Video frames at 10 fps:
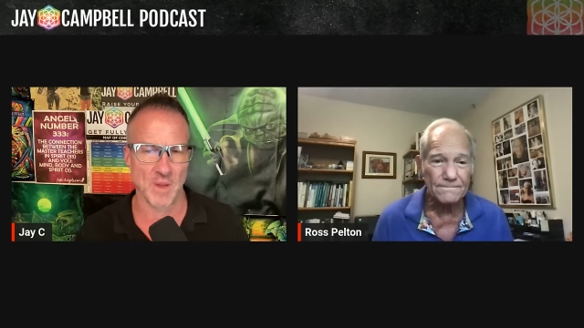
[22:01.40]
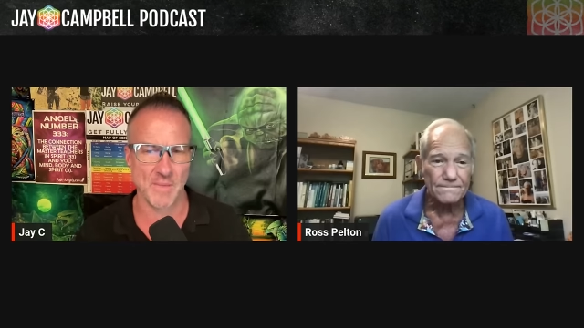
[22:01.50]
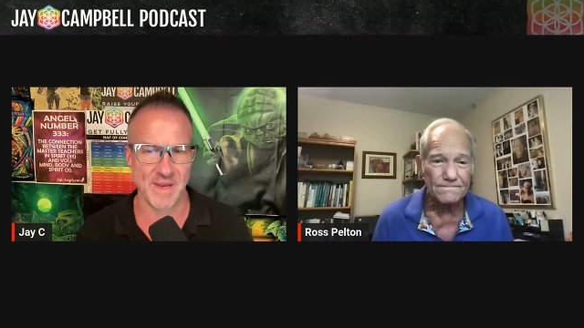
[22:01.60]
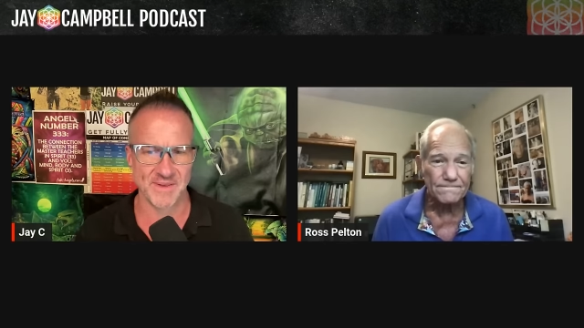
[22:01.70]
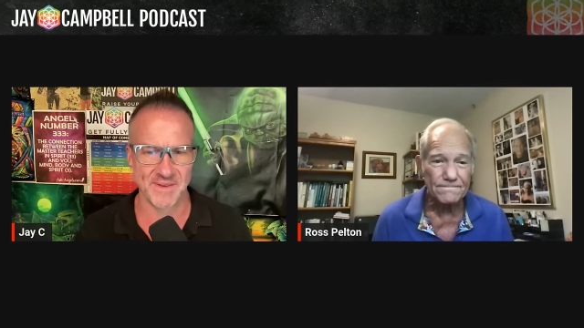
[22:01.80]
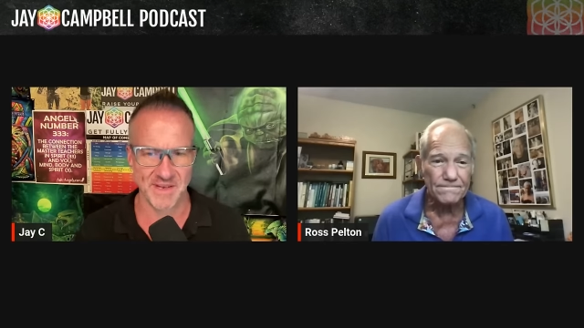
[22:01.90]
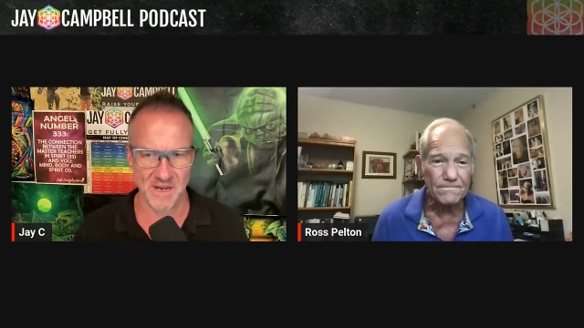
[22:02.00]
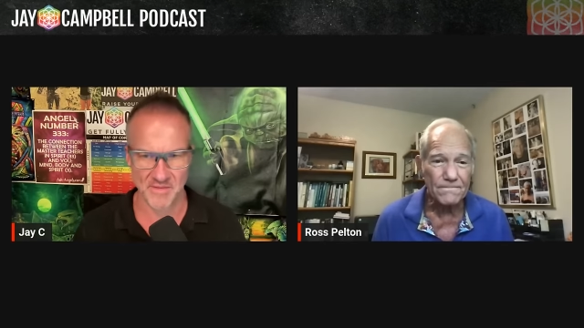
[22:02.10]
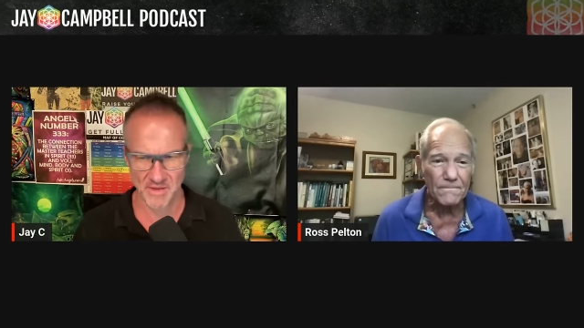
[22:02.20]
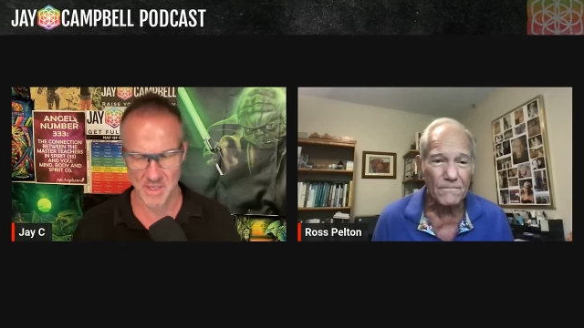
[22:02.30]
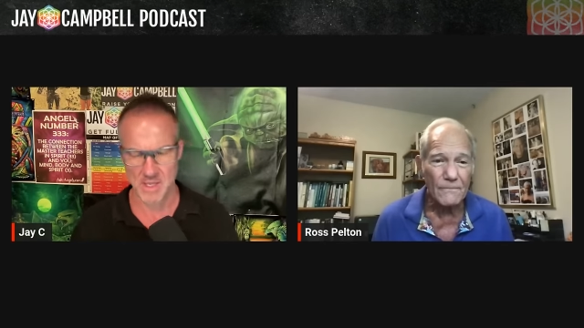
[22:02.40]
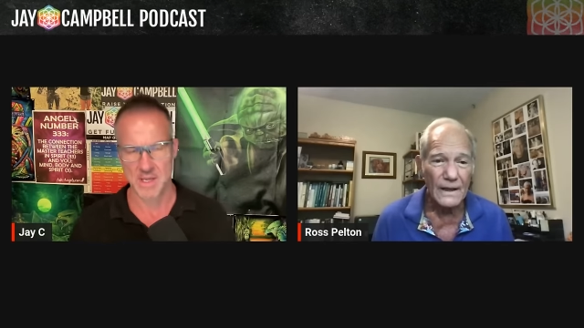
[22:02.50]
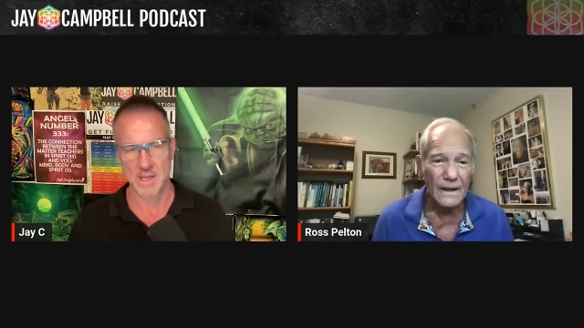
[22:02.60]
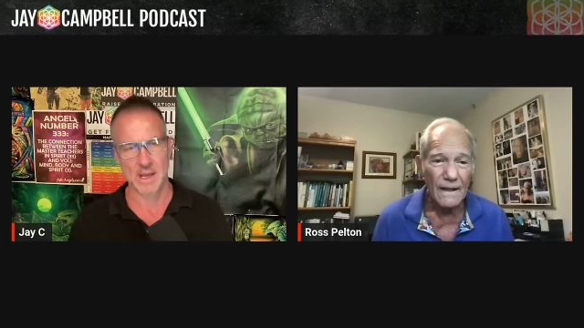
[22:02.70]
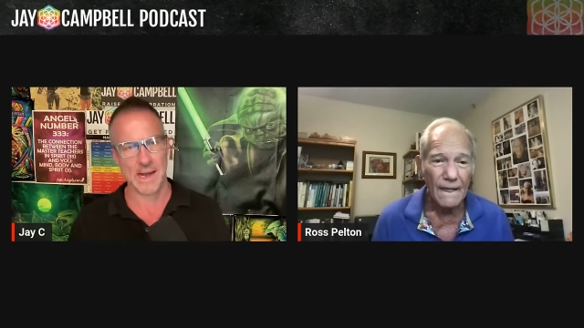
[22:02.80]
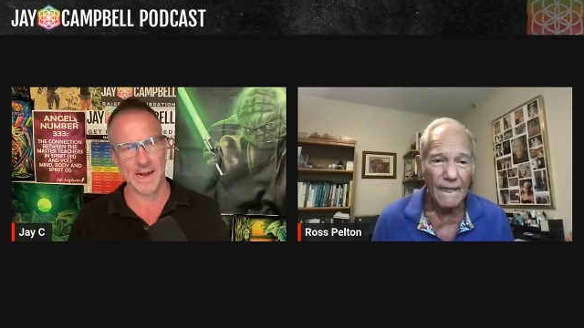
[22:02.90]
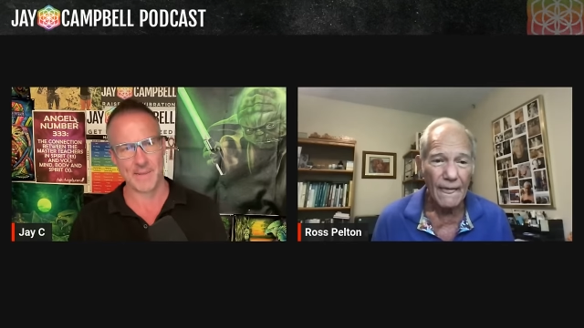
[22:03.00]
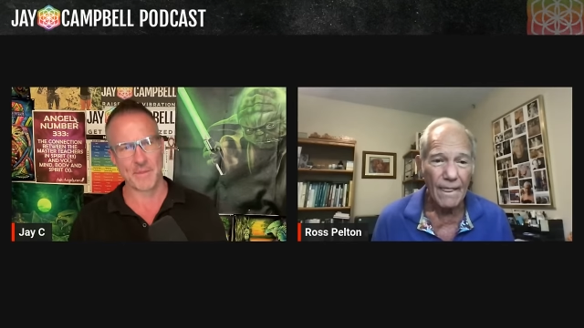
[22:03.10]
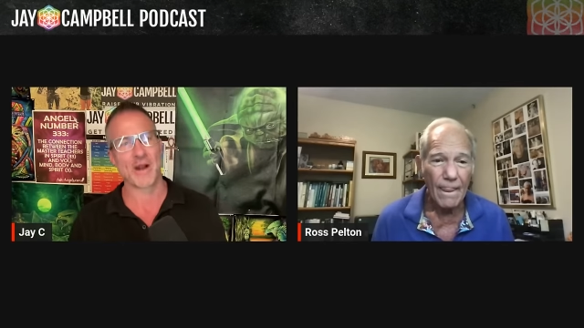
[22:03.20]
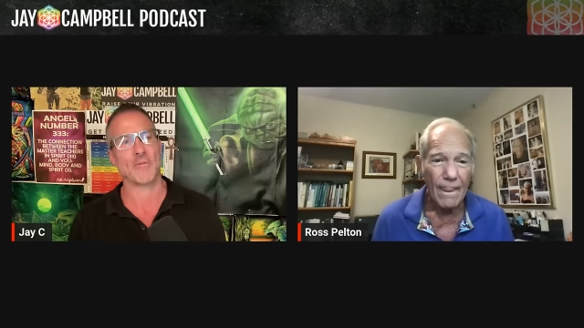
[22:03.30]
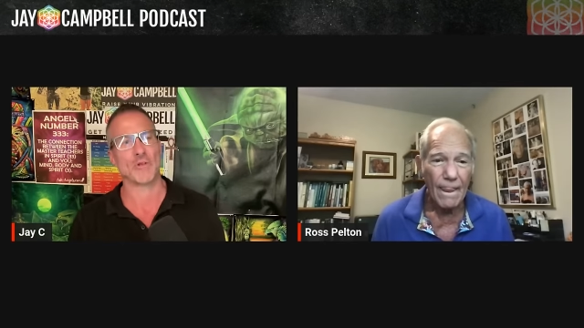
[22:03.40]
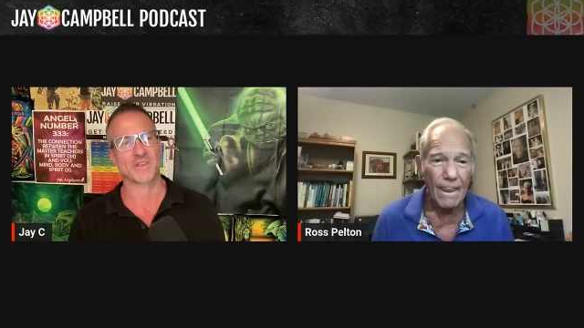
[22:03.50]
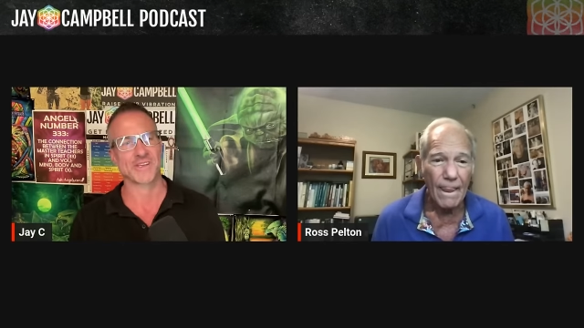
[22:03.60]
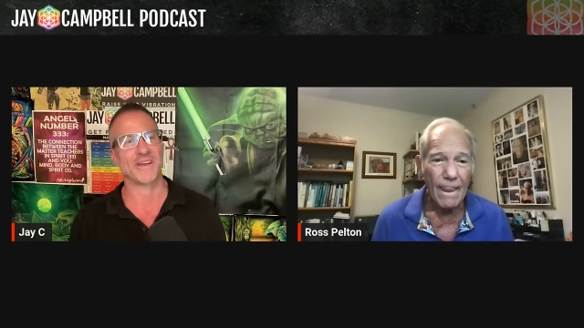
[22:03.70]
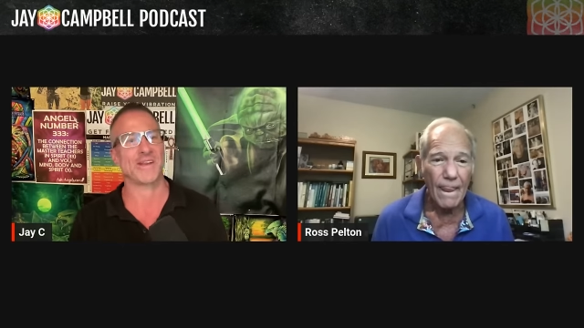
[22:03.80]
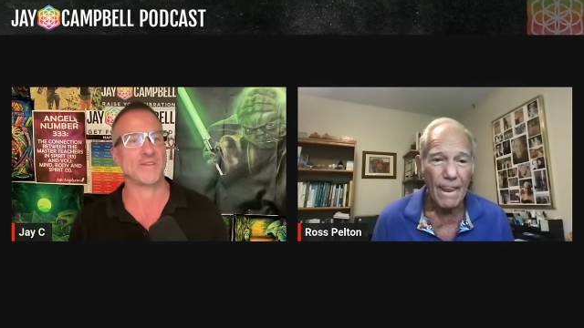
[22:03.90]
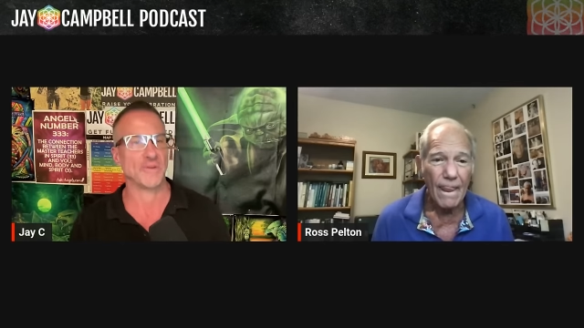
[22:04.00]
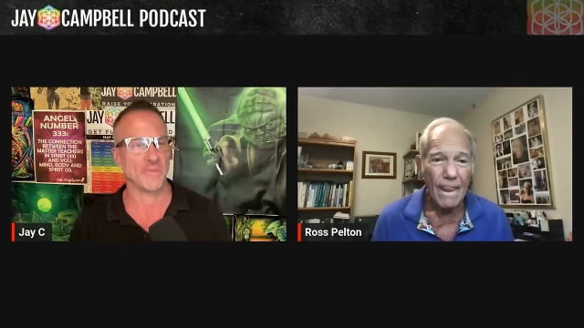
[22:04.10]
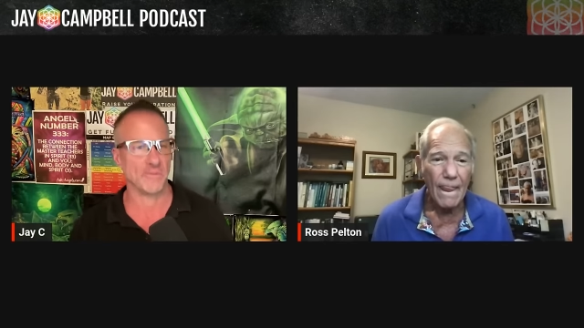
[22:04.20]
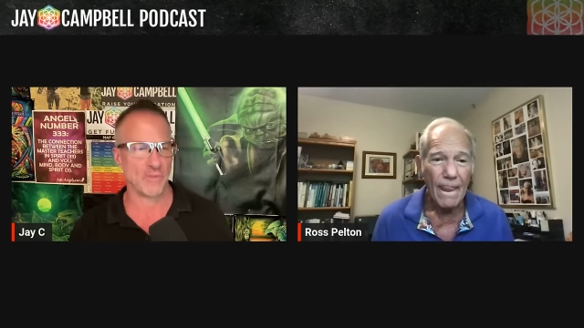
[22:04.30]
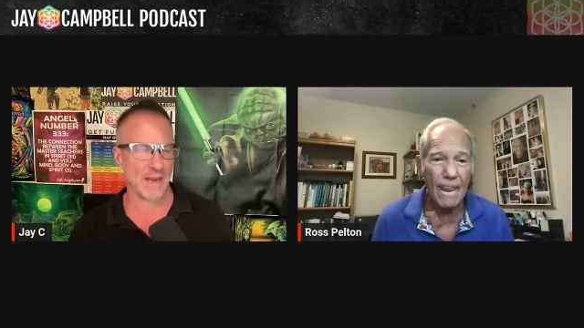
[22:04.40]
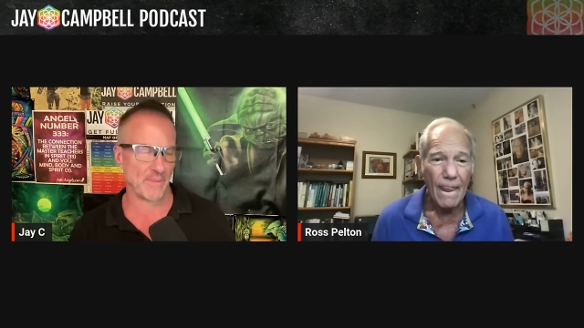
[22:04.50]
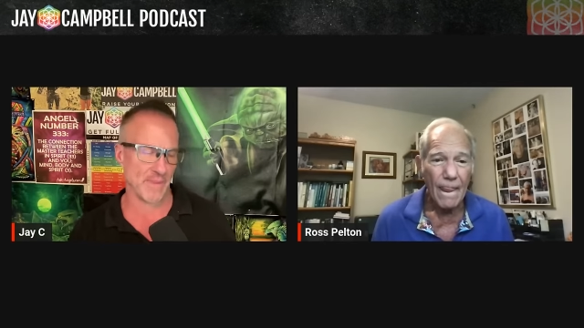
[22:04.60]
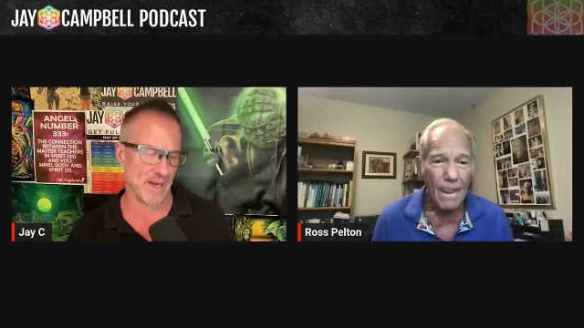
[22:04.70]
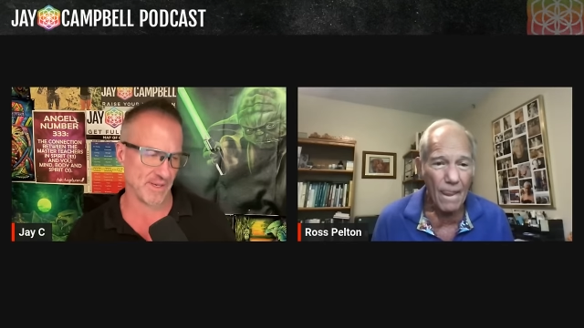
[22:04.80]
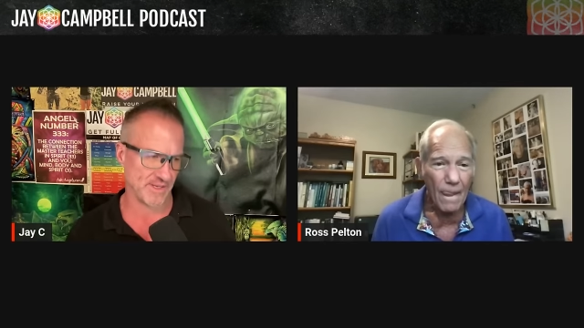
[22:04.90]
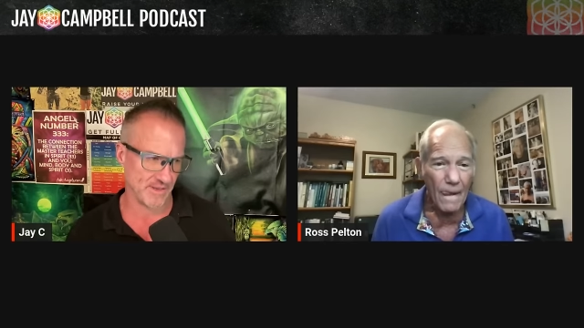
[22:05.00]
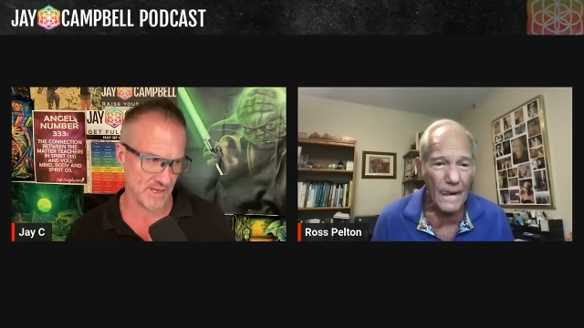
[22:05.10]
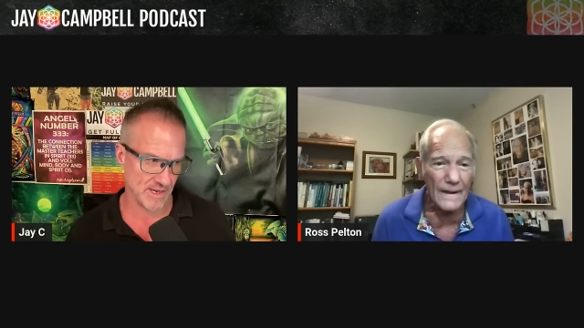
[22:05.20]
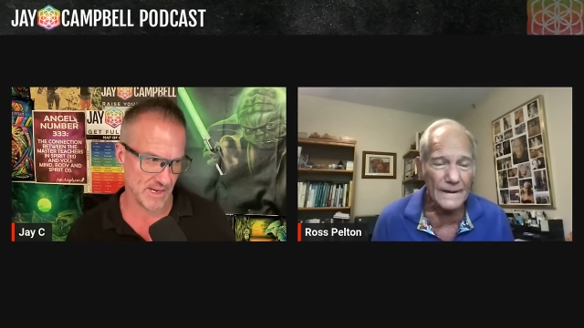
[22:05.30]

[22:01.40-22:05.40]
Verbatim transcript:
Speaker 1: Amazing stuff. Um, all right, well, let's get into rapamycin then.